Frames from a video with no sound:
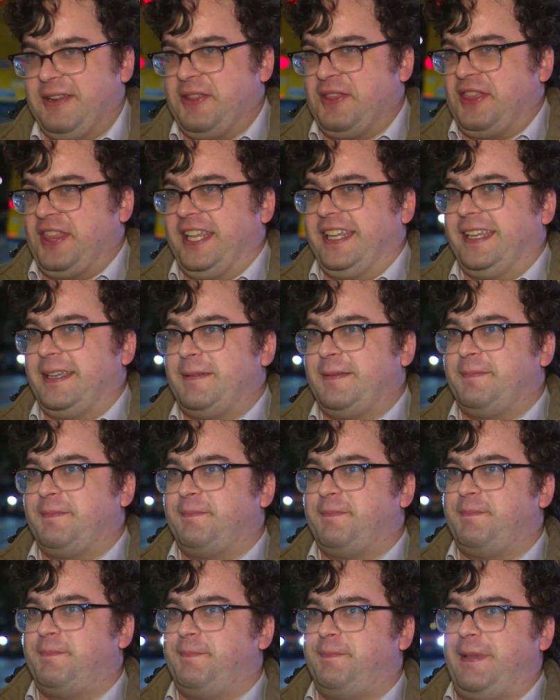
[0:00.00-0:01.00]
don't think
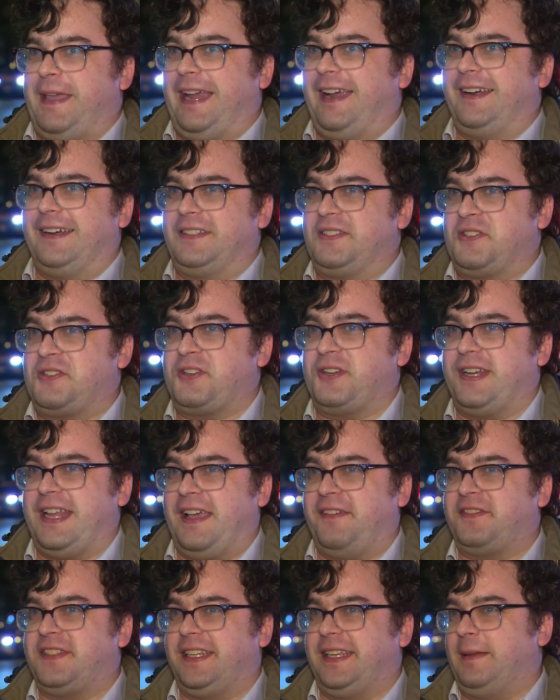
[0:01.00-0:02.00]
parents should
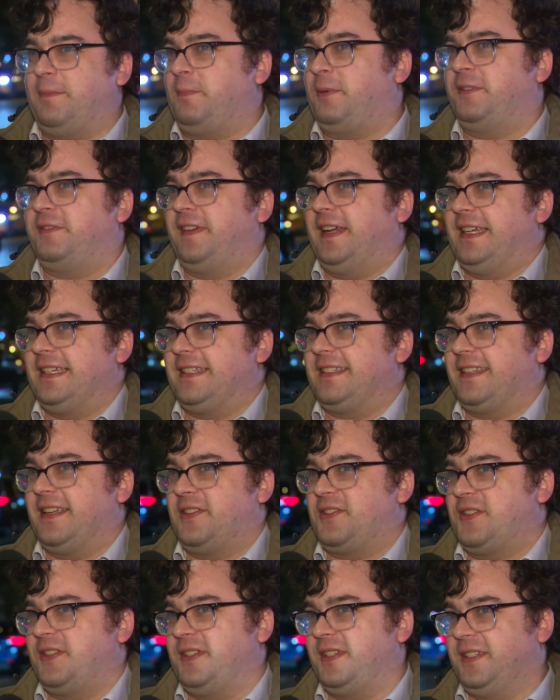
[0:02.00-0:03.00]
have to improvise
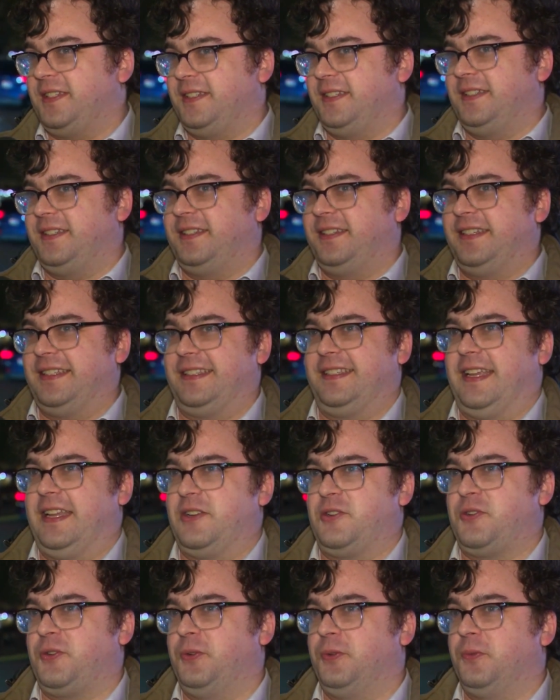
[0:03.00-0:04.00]
such an
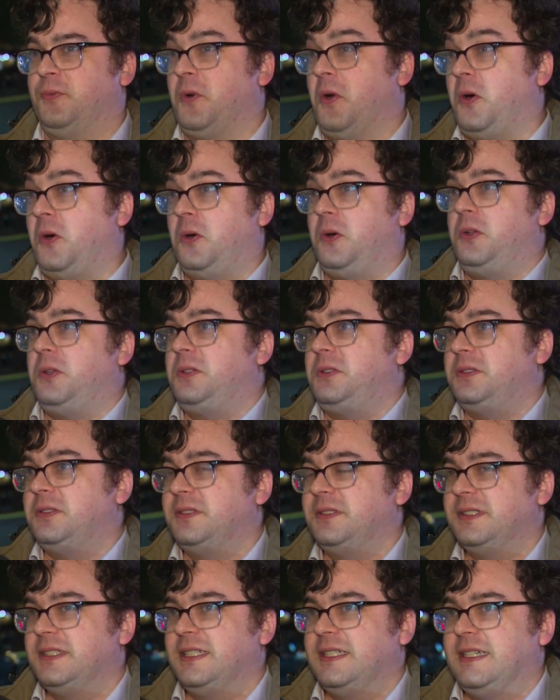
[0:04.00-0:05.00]
essential role.
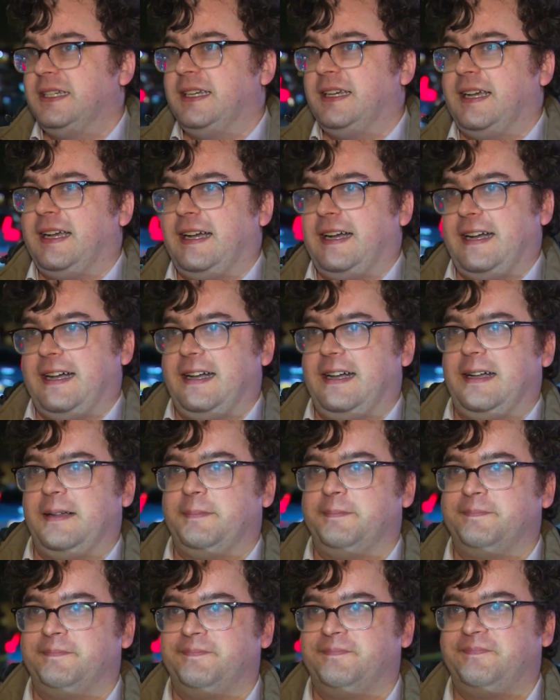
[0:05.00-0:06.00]

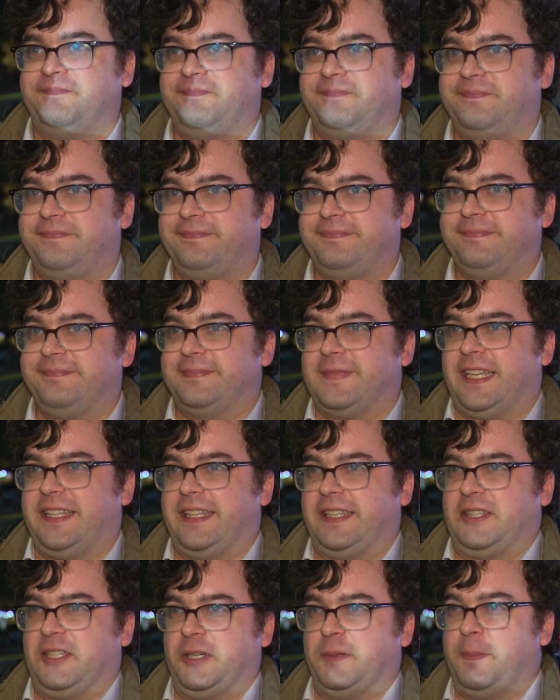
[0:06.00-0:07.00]
I
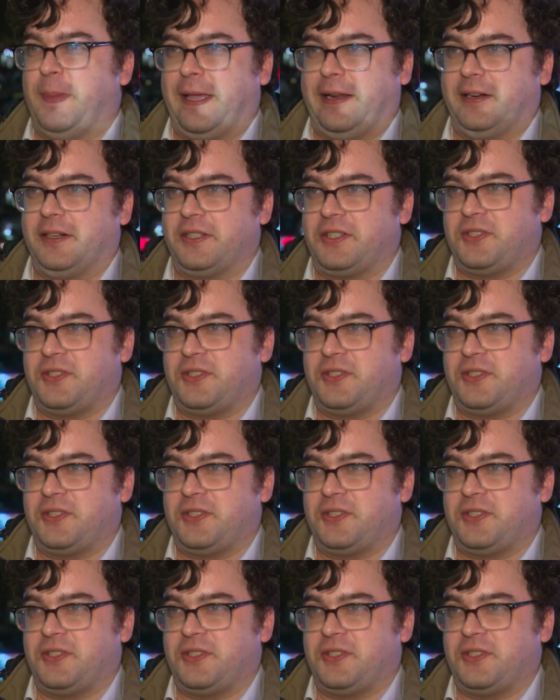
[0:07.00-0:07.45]
think there are better